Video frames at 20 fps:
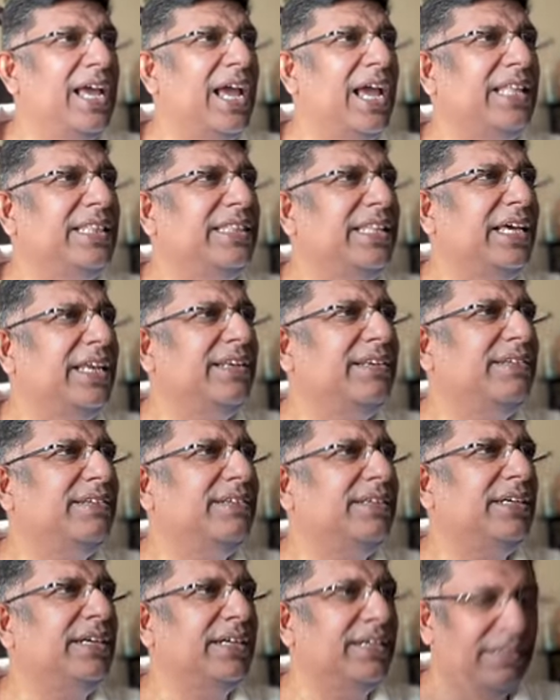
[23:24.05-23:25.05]
And
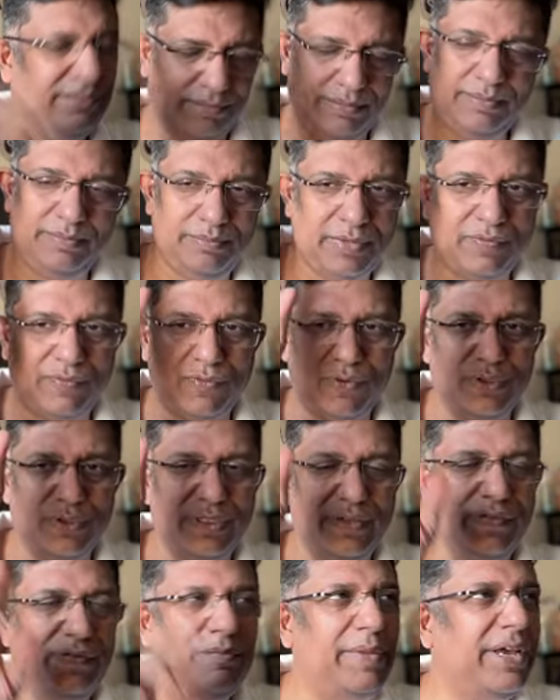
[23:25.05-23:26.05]
then, of
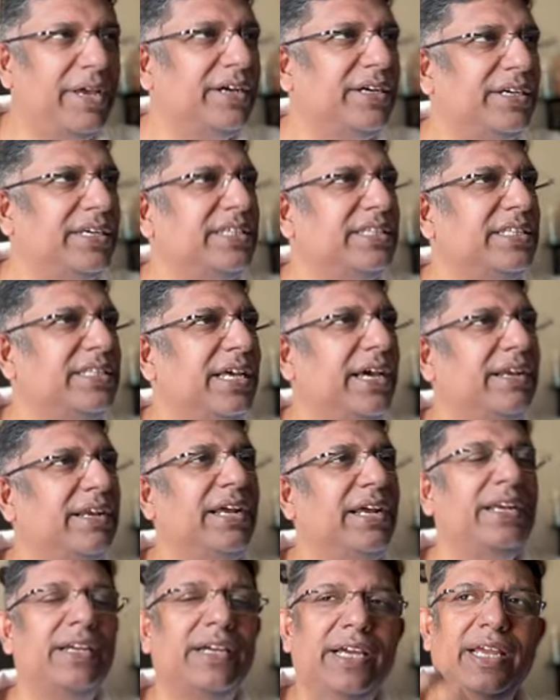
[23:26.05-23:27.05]
course, if Mayank is there.
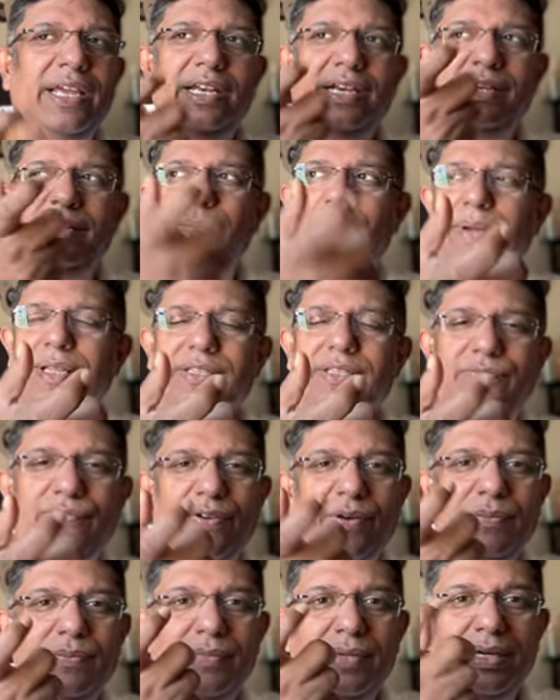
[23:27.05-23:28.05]
And again, it depends
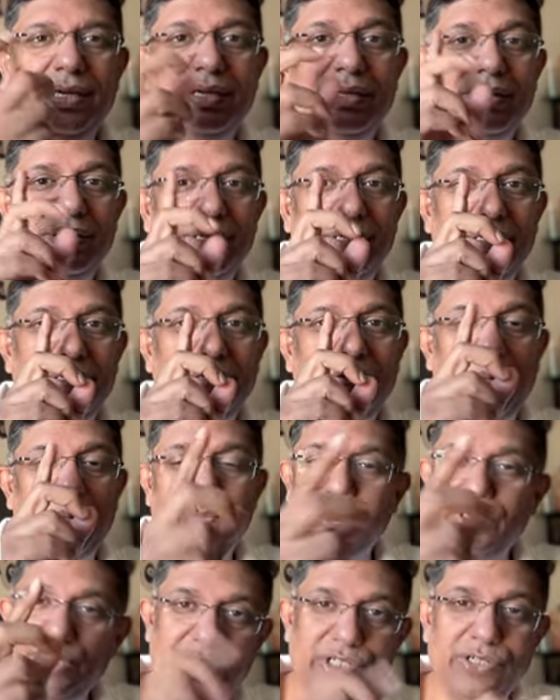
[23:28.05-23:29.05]
from
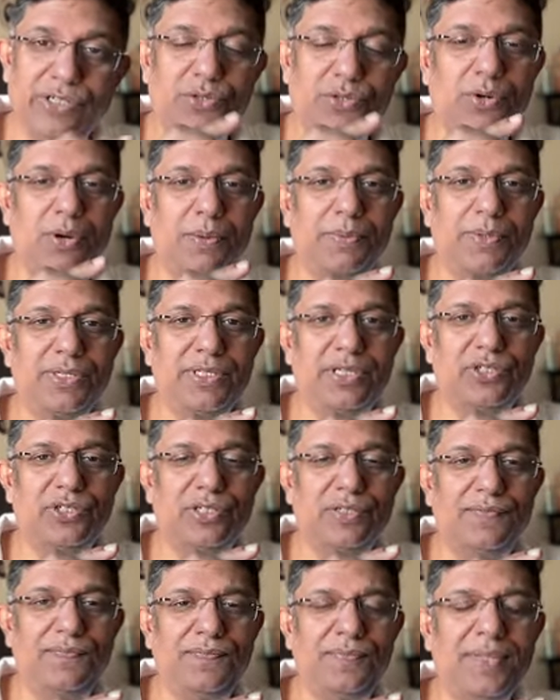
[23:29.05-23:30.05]
opposition to
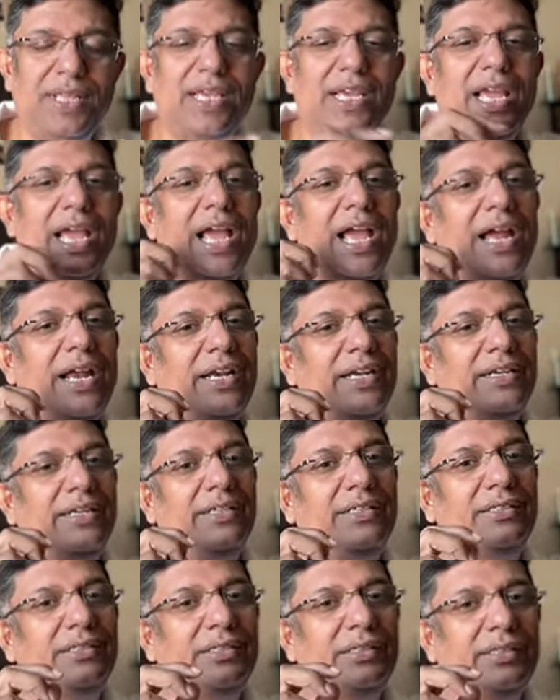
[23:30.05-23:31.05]
opposition
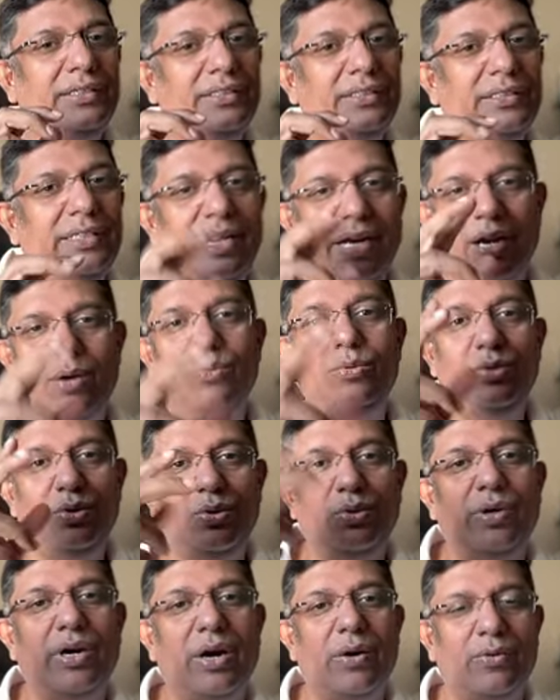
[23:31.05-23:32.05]
and ground
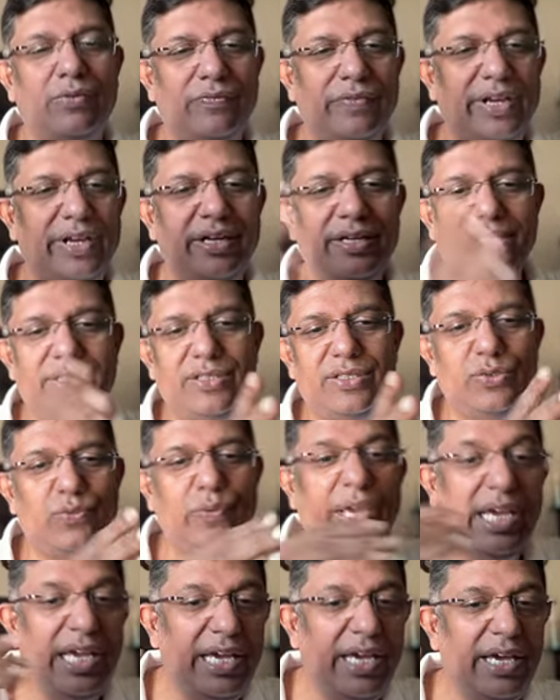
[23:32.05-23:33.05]
to ground. Where it is
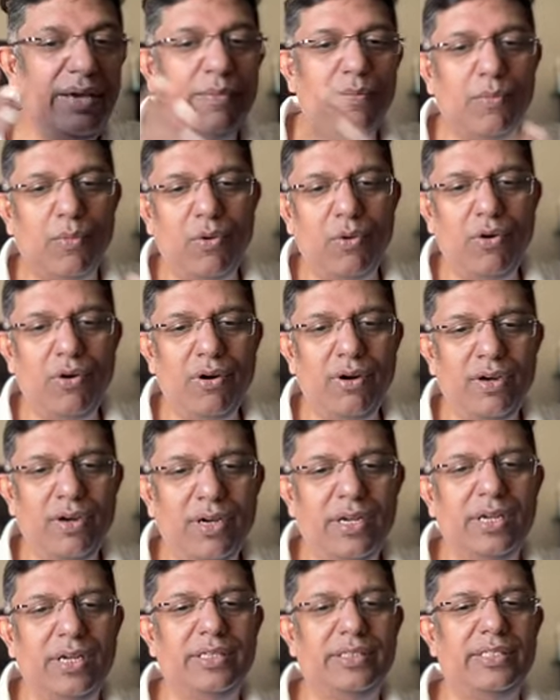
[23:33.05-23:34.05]
swinging more,
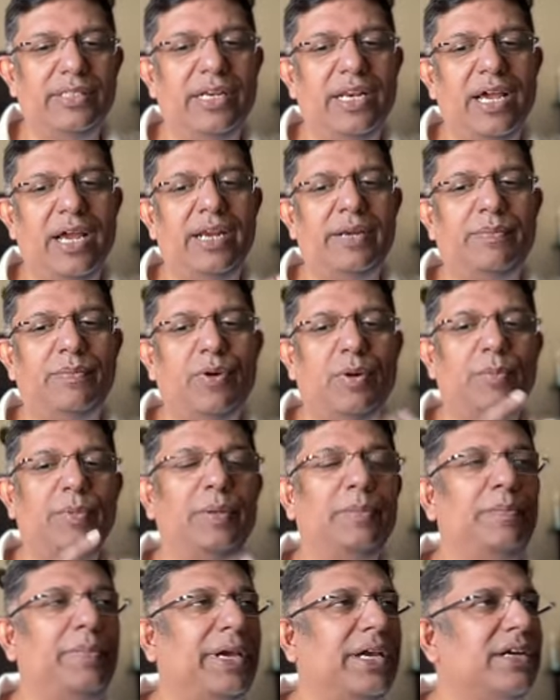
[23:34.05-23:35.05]
then I'd
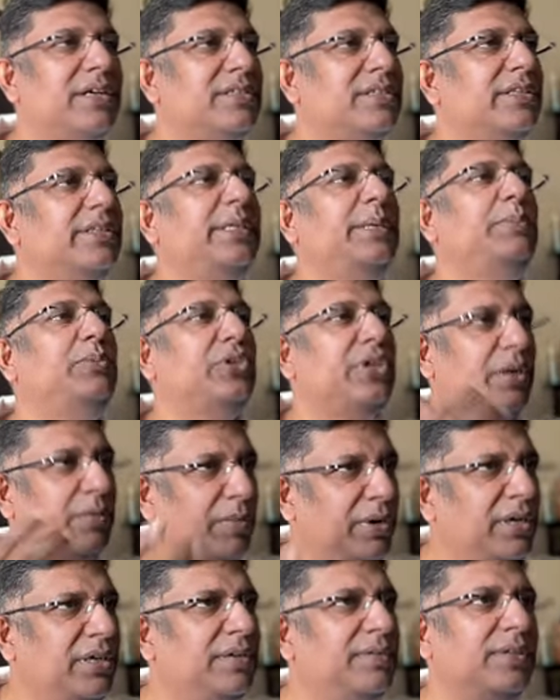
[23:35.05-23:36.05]
probably pick a Sandeep
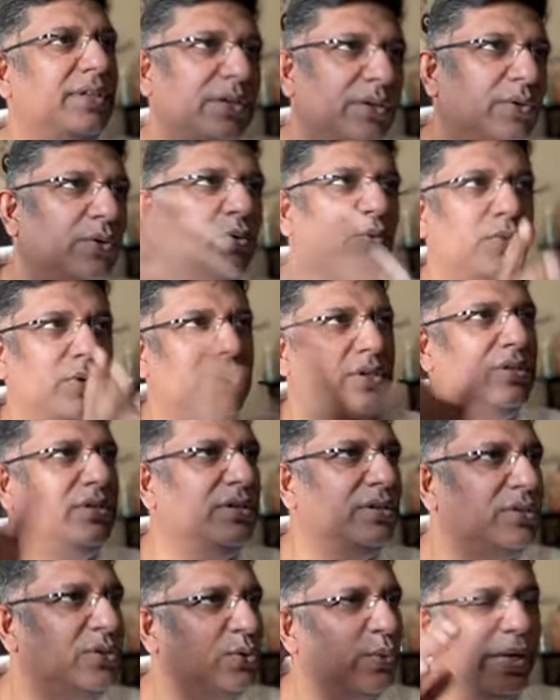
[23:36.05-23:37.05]
Sharma who would
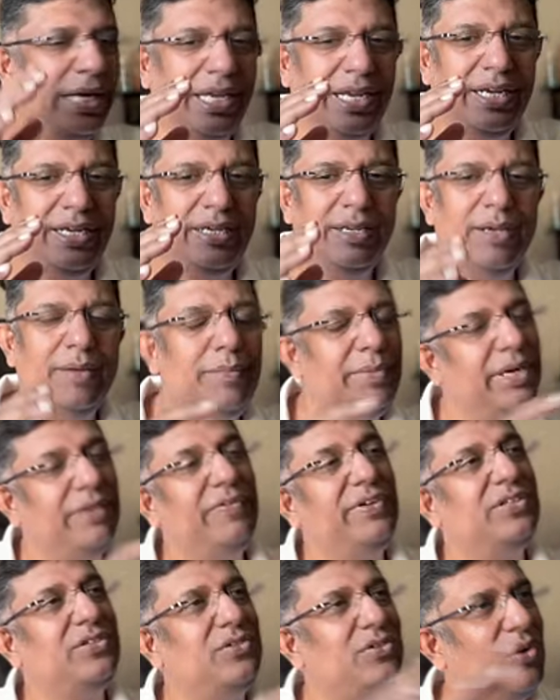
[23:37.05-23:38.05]
swing it. But
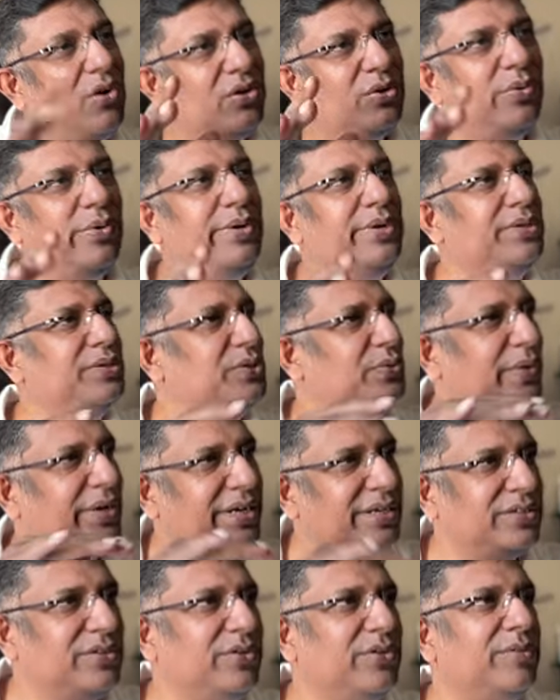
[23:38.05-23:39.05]
if it's not going to
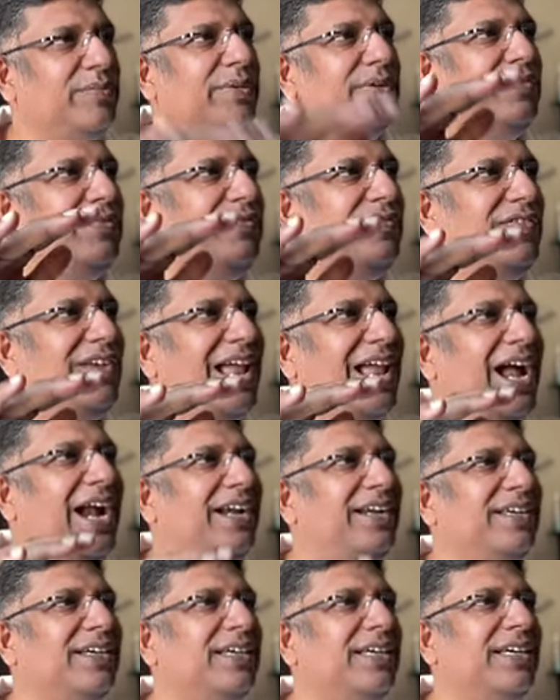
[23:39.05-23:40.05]
swing, it's going to be
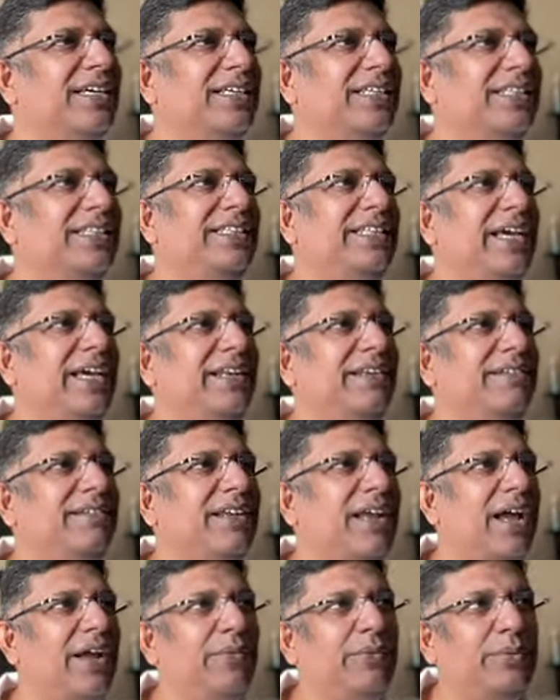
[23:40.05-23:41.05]
flat,
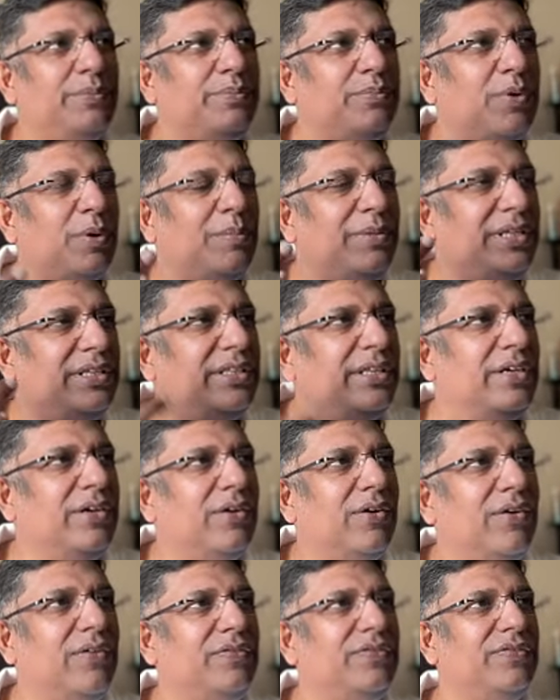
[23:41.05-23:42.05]
then I would probably
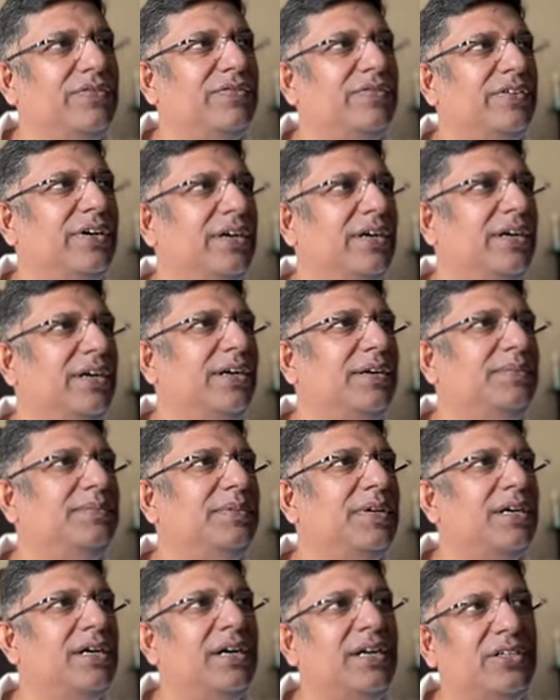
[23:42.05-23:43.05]
think of
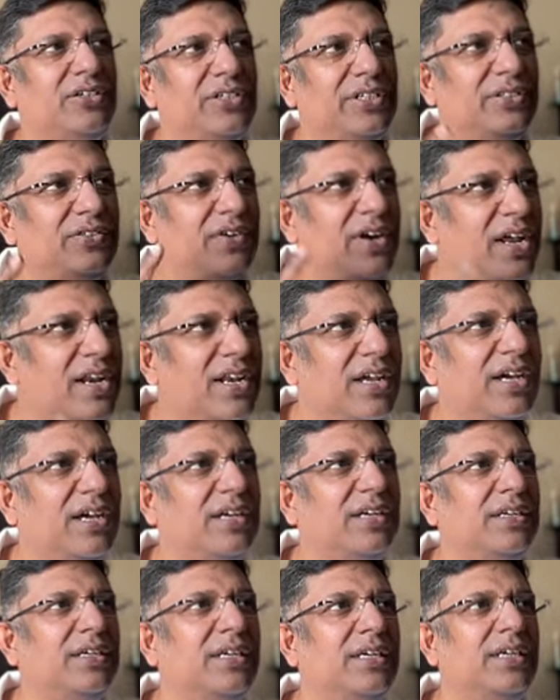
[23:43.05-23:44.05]
Harshit
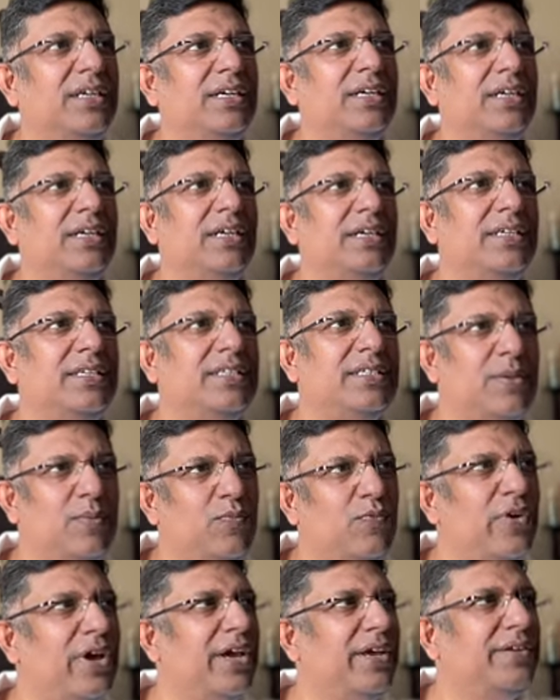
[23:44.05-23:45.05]
Rana
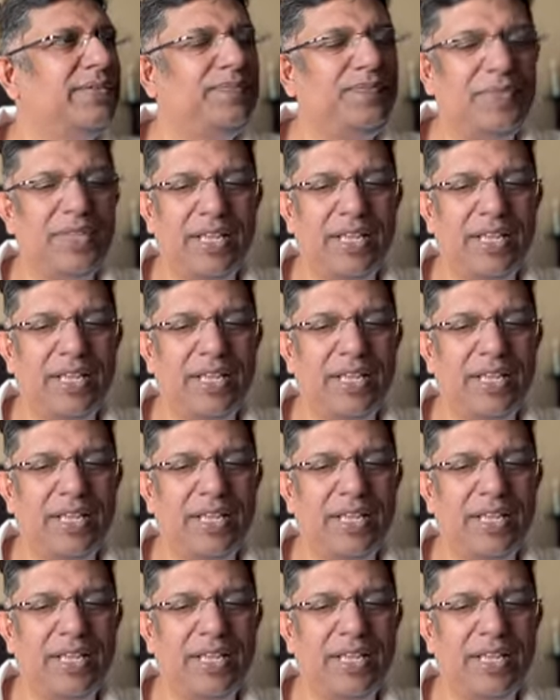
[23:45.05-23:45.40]
somewhere.